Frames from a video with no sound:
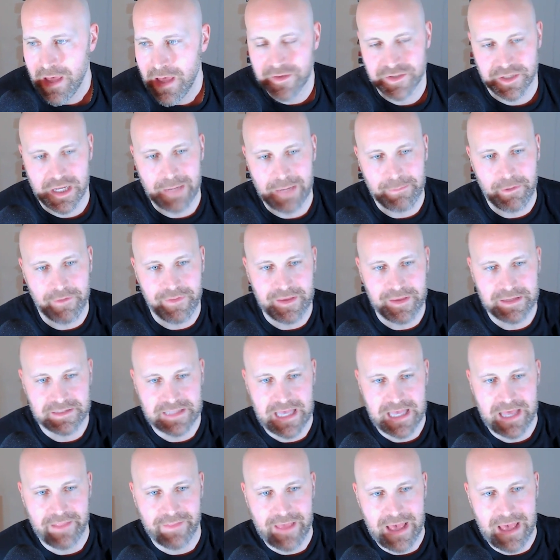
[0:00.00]
There's a couple of things
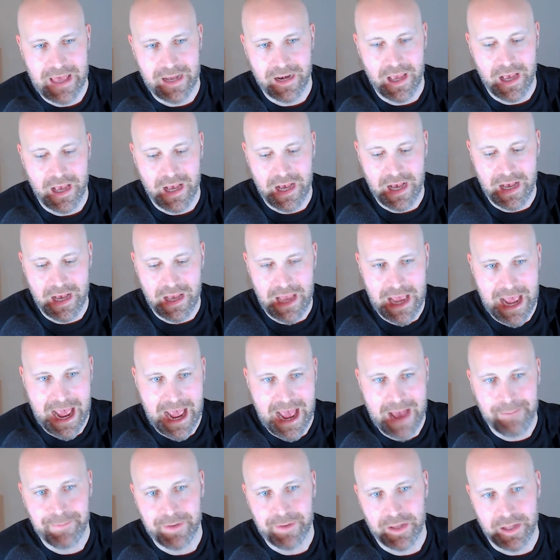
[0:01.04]
that
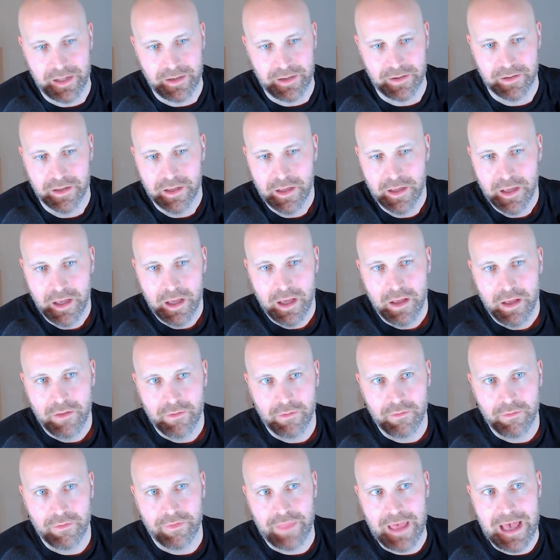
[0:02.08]
happened
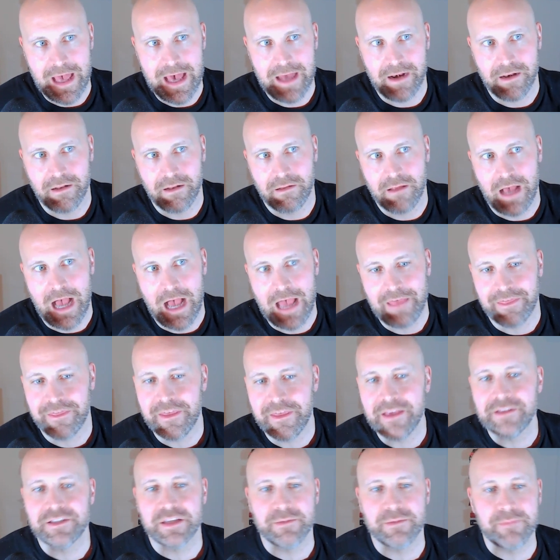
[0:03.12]
that I
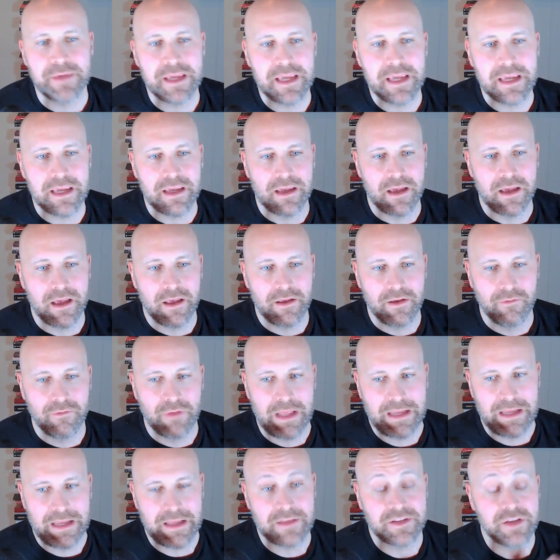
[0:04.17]
think to me
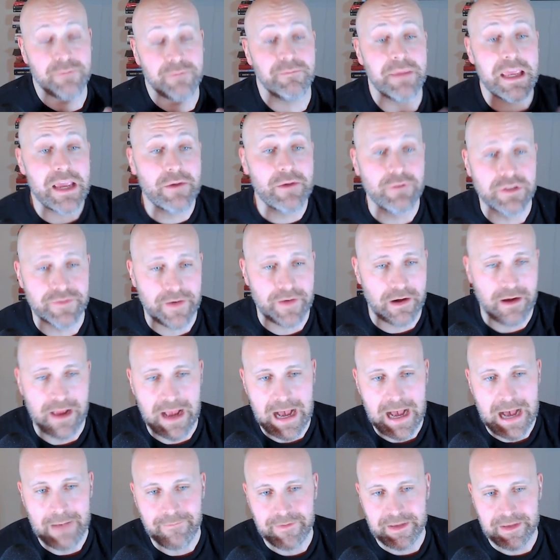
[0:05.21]
it was very
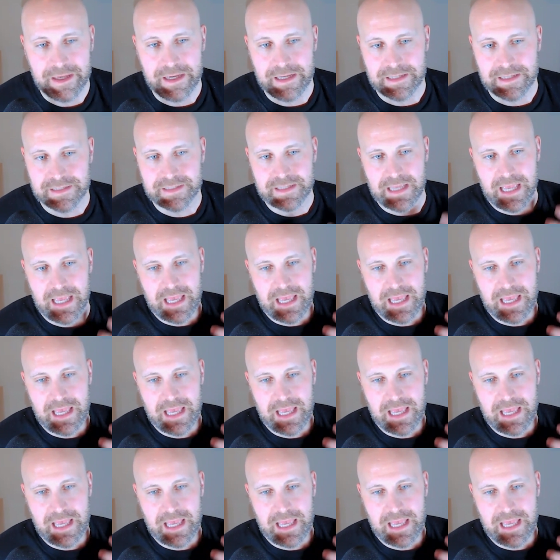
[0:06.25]
obvious,